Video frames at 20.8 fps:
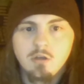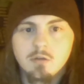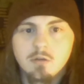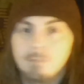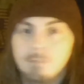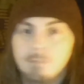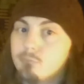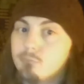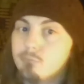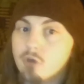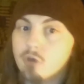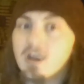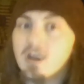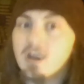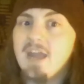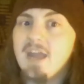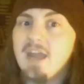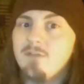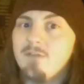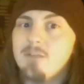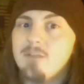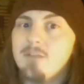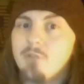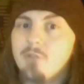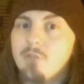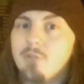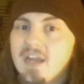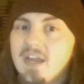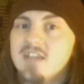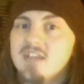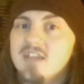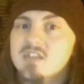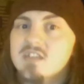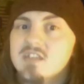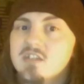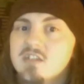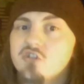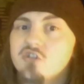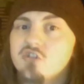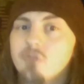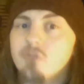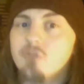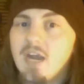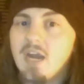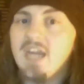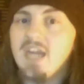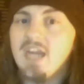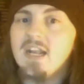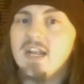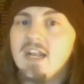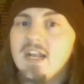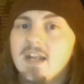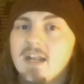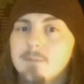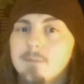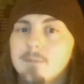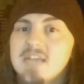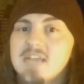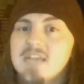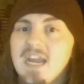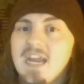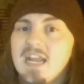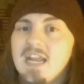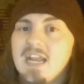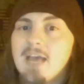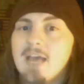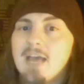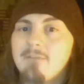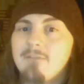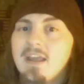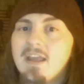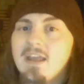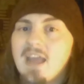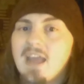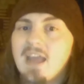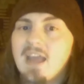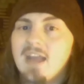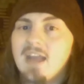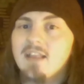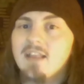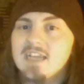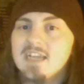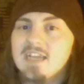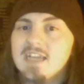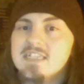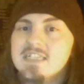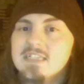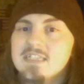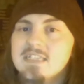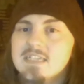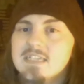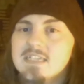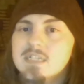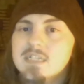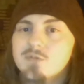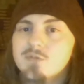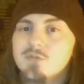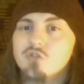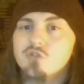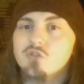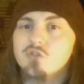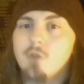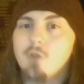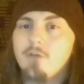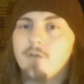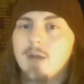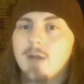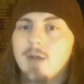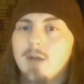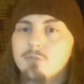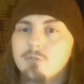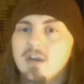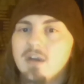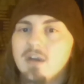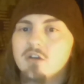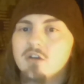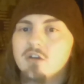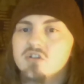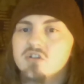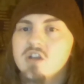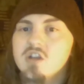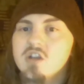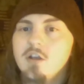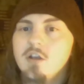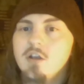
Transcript: Brookhaven plans to train and obtain FAA licenses for 12 operators.